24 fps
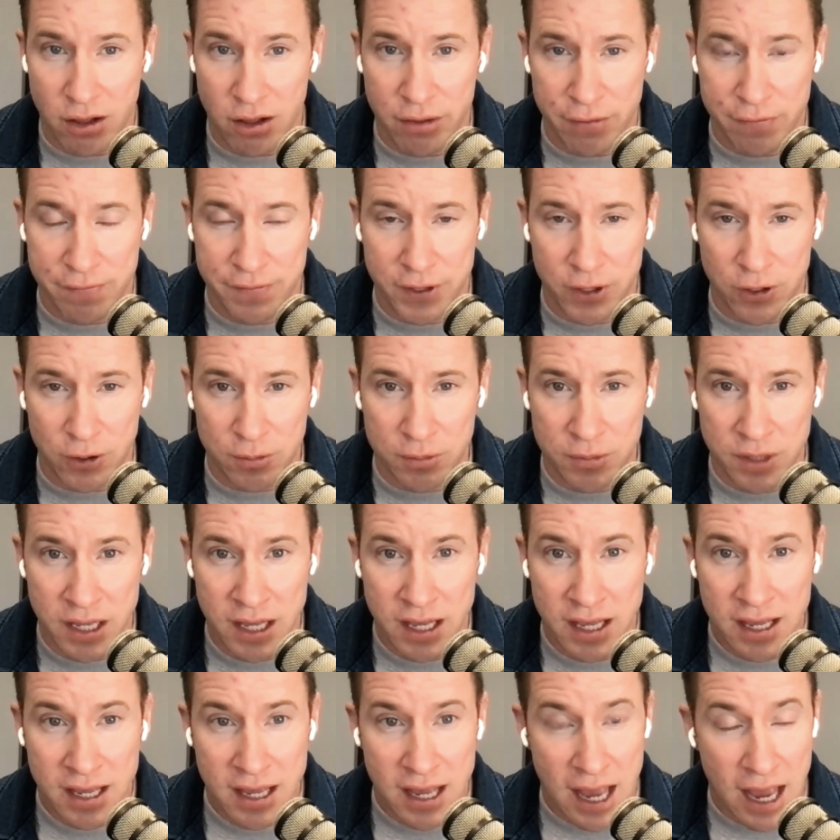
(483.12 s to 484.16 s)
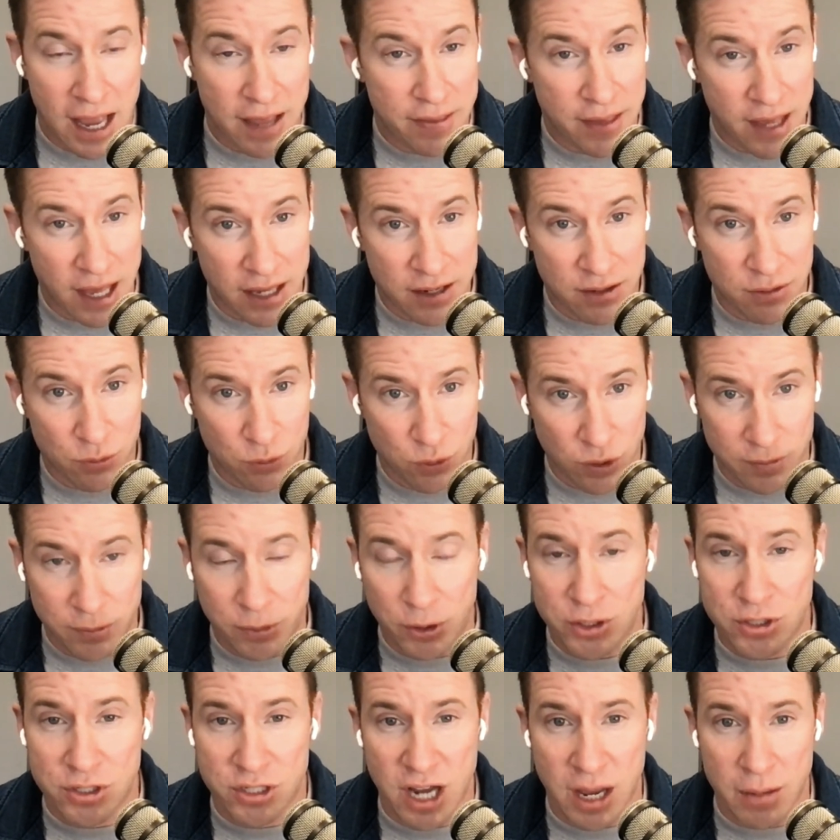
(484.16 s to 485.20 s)
all the film, and then when
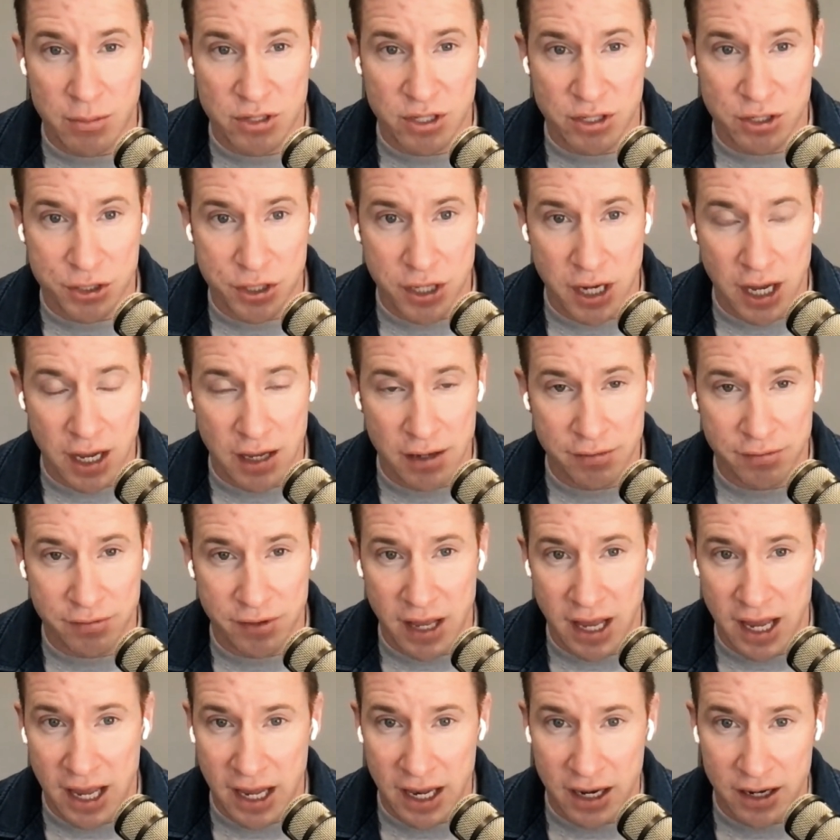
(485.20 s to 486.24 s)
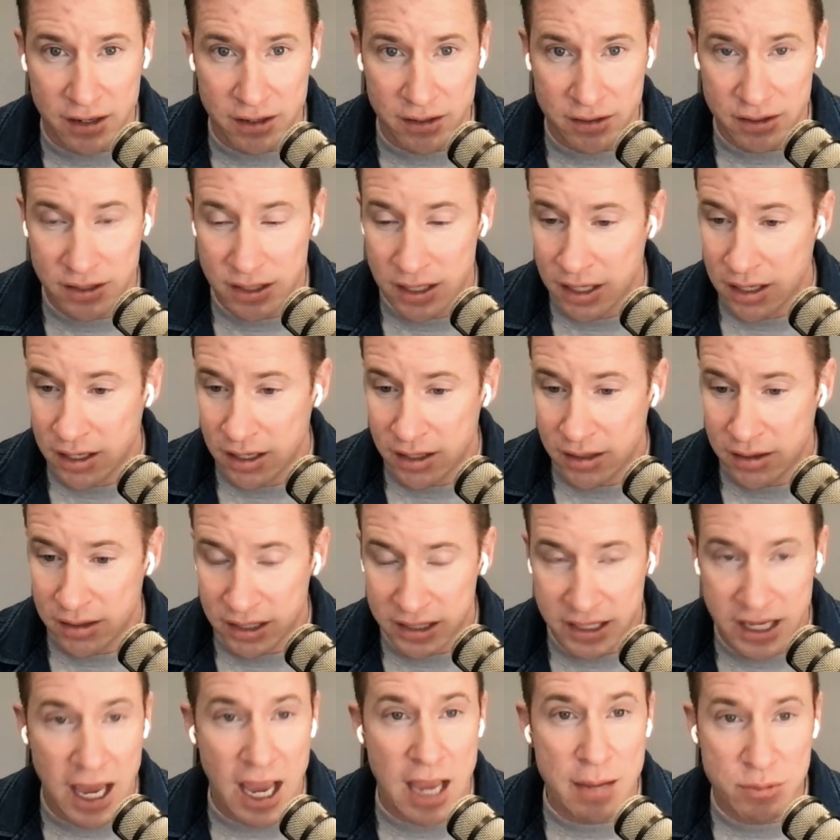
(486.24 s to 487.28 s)
push comes to shove and the
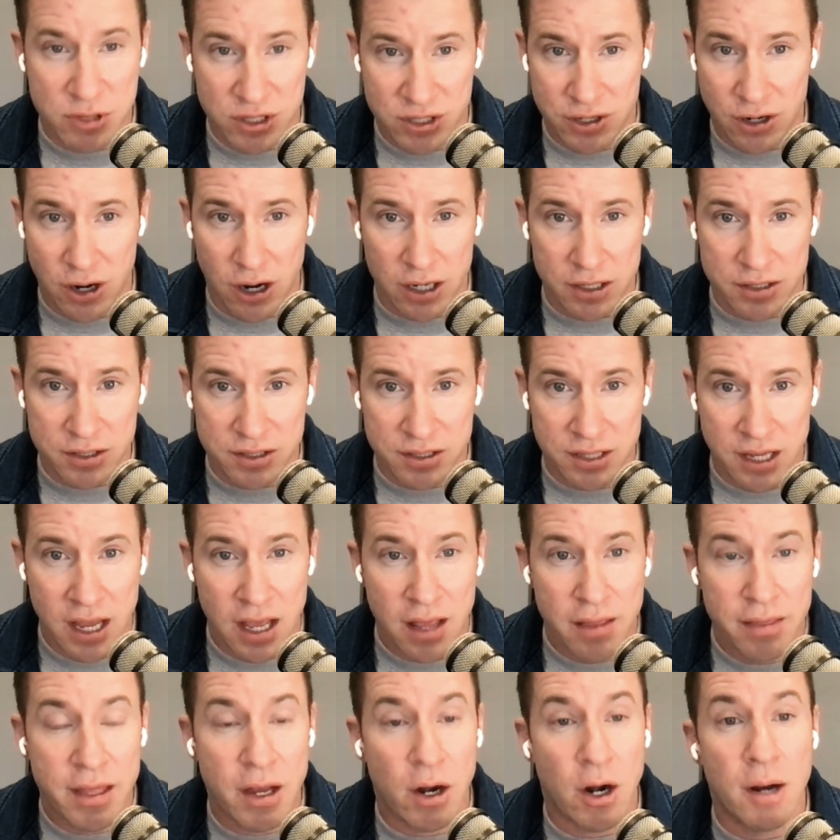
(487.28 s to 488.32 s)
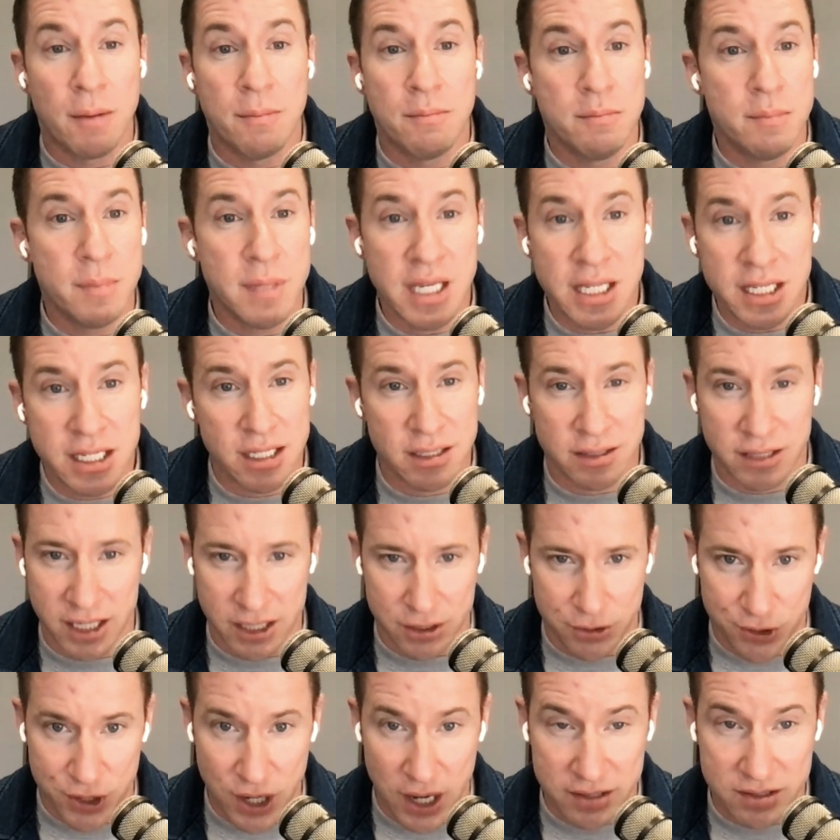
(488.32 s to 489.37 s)
game starts, they're immediately
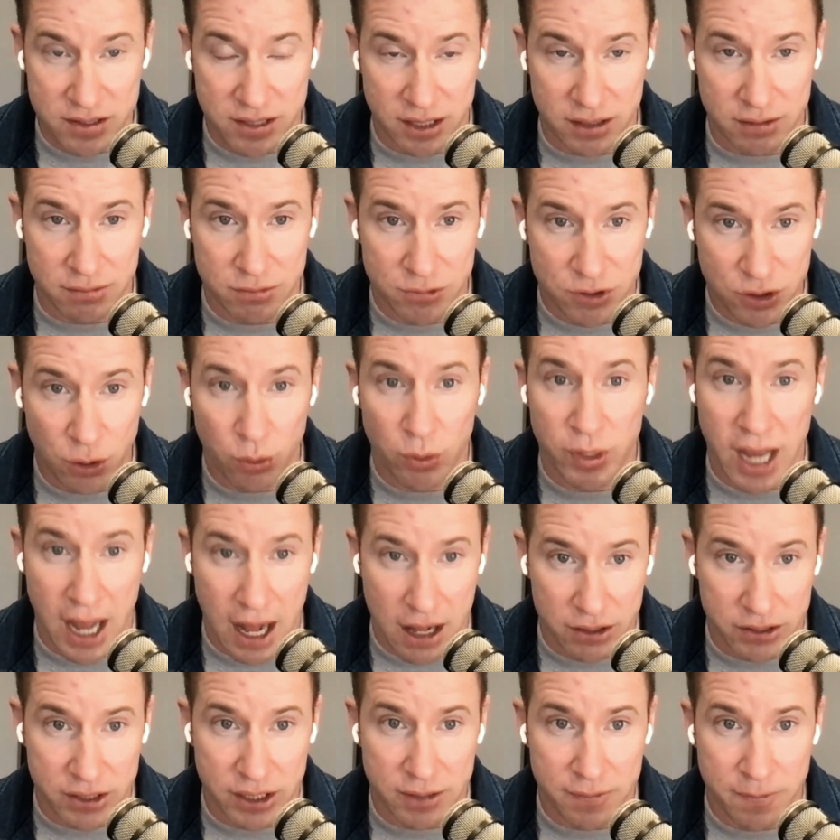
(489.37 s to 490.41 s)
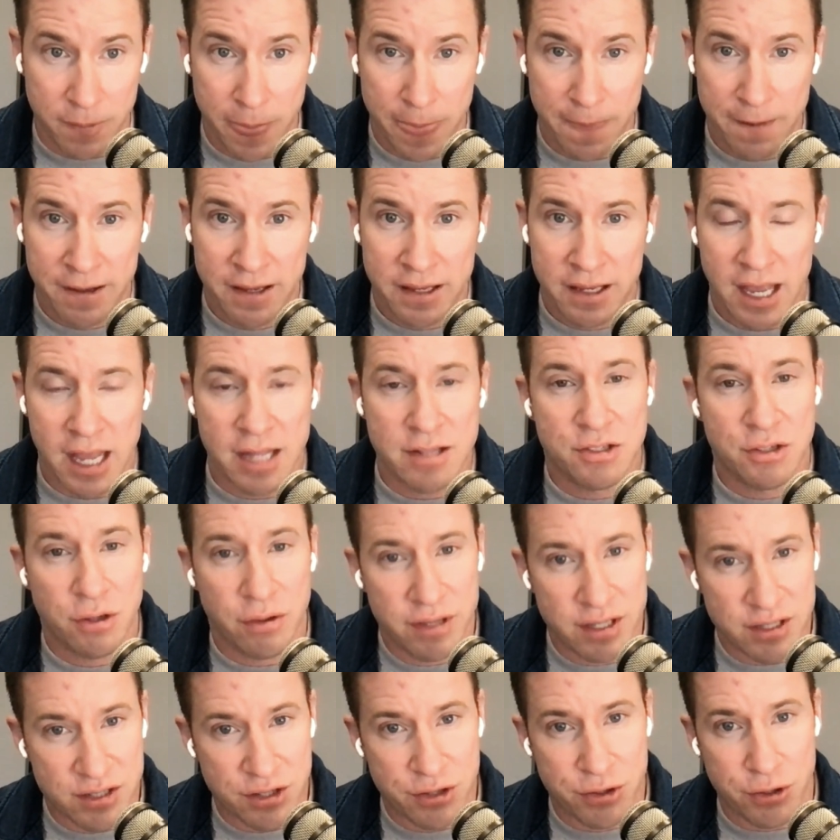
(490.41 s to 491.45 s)
adjusting to reality. And so
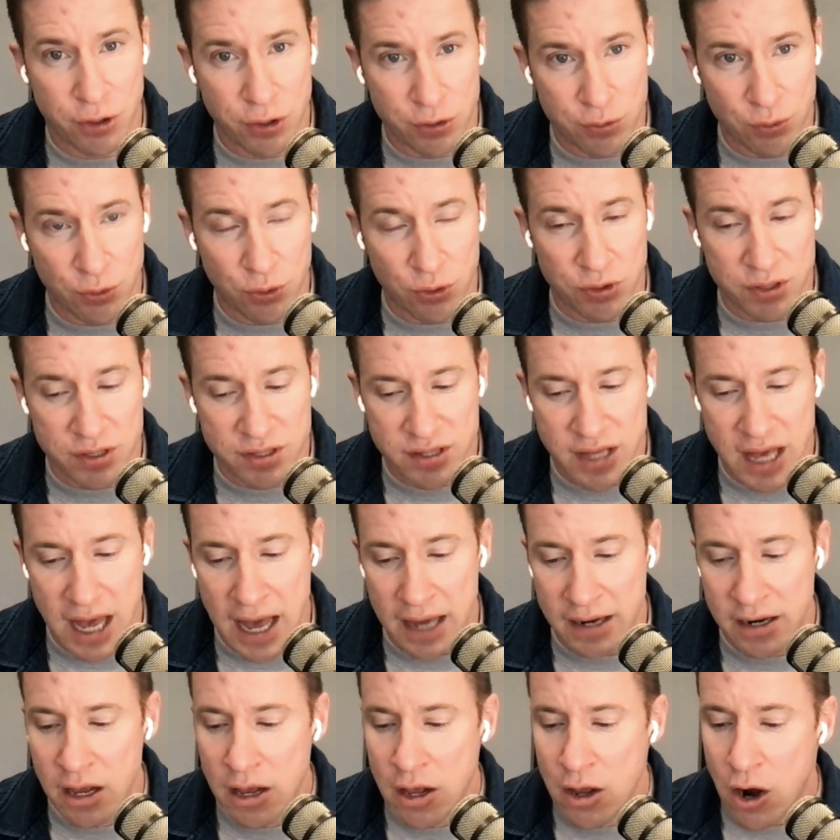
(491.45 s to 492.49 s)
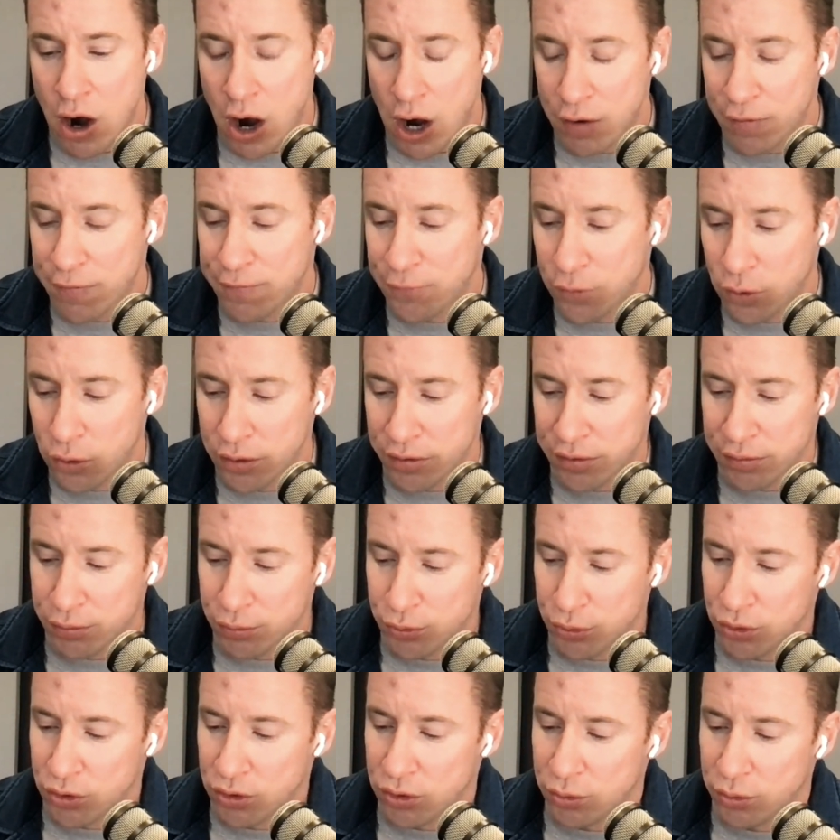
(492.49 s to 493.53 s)
this third rule is that. Our fourth
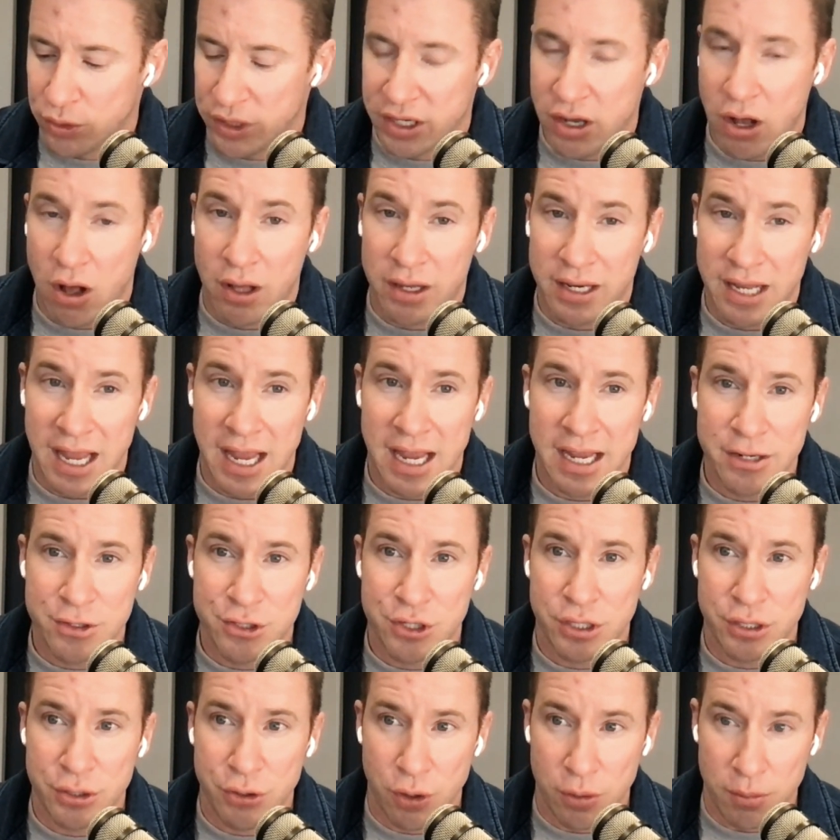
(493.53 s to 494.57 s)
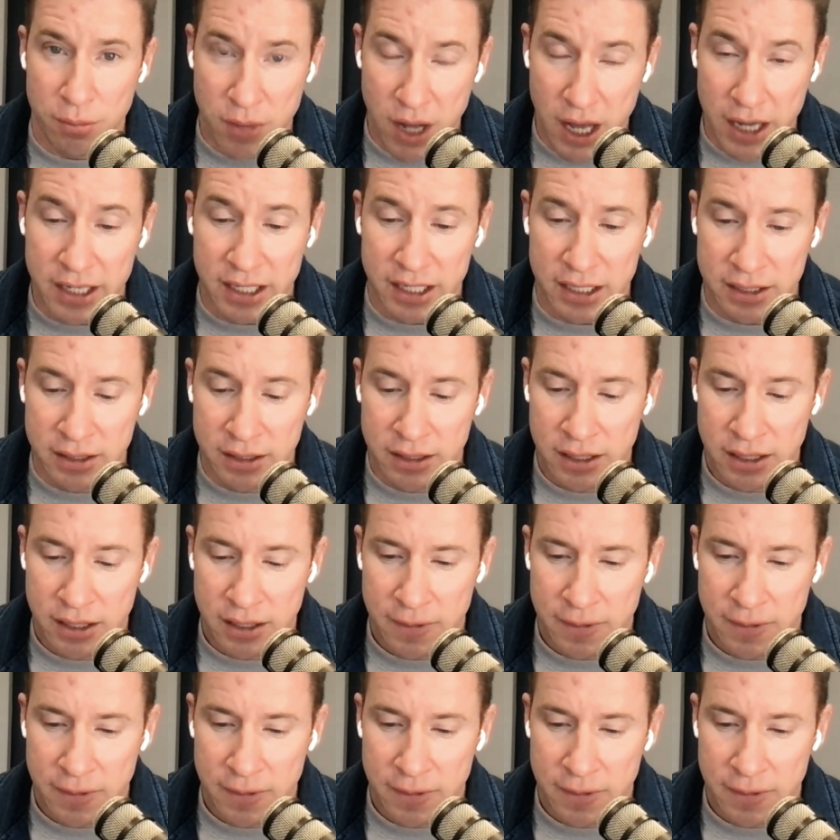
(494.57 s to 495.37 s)
rule, we call it aging your money.